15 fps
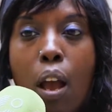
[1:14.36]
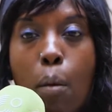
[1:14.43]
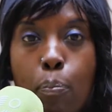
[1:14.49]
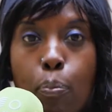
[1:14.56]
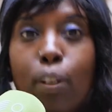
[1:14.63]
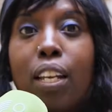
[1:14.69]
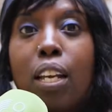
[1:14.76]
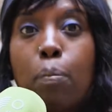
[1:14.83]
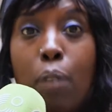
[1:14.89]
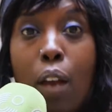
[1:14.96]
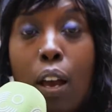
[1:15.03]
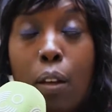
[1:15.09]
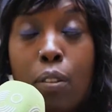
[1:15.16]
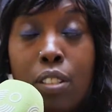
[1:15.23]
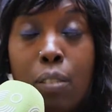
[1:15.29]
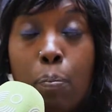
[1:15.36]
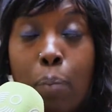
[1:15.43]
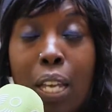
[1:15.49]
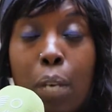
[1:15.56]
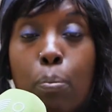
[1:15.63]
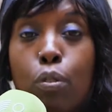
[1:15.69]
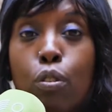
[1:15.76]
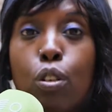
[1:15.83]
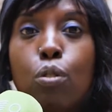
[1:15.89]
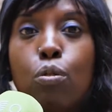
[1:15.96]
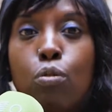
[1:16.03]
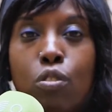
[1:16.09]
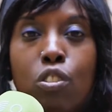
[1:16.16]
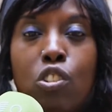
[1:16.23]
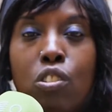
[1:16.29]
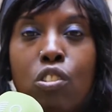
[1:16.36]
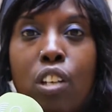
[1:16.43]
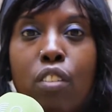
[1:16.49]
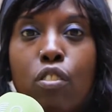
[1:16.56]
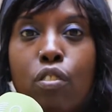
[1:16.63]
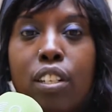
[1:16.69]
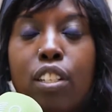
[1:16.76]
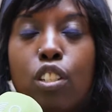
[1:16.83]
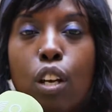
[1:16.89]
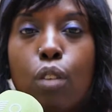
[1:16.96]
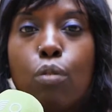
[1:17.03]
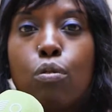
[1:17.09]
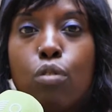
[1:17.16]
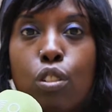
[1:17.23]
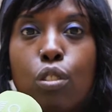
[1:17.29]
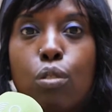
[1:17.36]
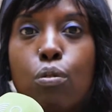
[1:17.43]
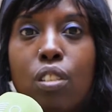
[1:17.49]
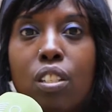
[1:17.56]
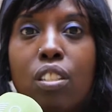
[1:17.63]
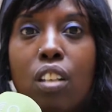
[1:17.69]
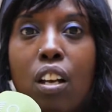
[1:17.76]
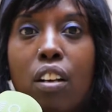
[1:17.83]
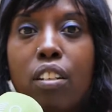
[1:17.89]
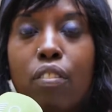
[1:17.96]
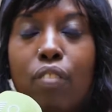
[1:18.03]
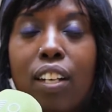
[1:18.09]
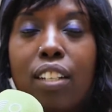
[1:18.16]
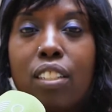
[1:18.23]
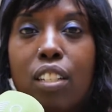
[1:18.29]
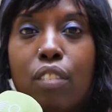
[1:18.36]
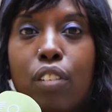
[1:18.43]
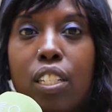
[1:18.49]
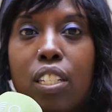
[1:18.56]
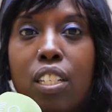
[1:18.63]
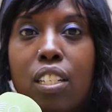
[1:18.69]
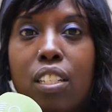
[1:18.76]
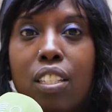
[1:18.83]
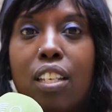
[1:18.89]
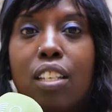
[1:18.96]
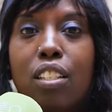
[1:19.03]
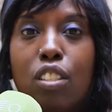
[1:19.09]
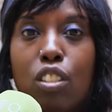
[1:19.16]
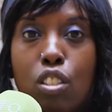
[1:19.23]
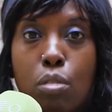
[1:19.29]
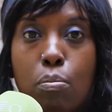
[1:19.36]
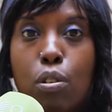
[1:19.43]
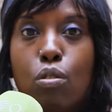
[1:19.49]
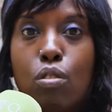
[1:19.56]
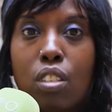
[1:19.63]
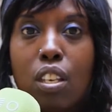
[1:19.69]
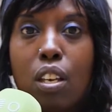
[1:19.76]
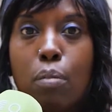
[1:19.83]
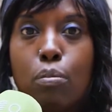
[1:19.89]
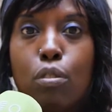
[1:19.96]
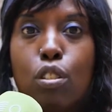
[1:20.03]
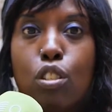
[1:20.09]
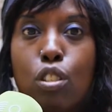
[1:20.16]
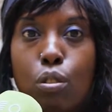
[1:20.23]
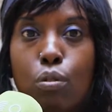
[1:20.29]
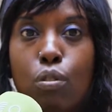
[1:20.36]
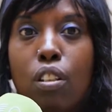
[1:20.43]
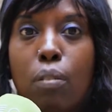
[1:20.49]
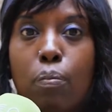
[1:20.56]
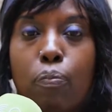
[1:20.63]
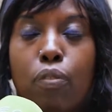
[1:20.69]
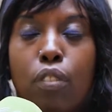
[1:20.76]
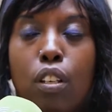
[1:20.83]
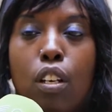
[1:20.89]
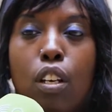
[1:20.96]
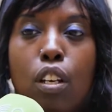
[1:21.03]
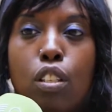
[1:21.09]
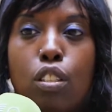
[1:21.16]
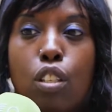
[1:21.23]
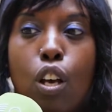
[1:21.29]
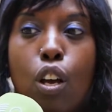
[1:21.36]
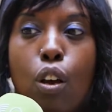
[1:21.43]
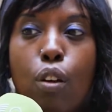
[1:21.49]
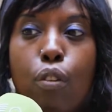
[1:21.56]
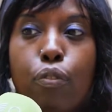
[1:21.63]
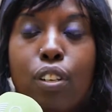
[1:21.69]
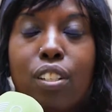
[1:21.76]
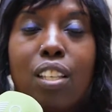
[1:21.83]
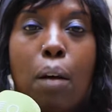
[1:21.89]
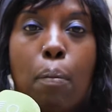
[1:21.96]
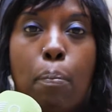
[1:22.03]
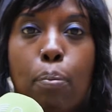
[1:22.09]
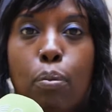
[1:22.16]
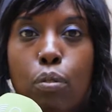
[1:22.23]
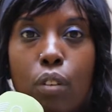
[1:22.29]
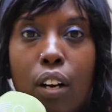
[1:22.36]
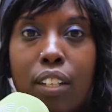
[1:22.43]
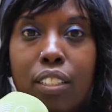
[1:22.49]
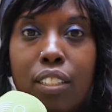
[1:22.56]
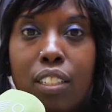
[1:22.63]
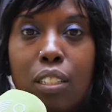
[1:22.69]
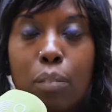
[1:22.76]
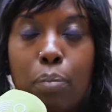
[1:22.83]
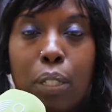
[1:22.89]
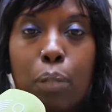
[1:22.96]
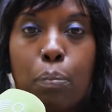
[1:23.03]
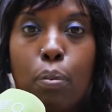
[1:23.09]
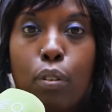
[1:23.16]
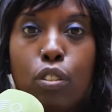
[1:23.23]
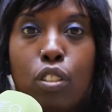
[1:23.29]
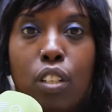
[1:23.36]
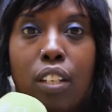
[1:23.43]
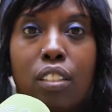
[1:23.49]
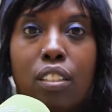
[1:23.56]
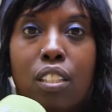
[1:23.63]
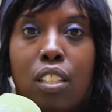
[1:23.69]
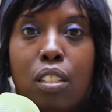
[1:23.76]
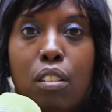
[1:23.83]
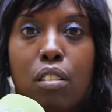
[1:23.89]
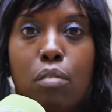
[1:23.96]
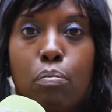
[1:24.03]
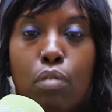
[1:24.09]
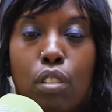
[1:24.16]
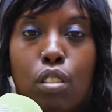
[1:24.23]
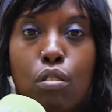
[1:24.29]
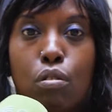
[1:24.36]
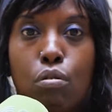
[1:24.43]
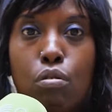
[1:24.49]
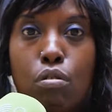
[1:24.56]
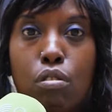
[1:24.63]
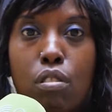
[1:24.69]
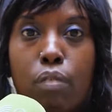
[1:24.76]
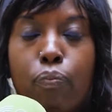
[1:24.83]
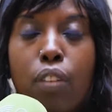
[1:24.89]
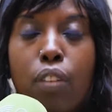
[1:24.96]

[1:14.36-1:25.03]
bringing people who generally don't do these kind of activities into the museum to do them. So for example, I did a big project in Brussels.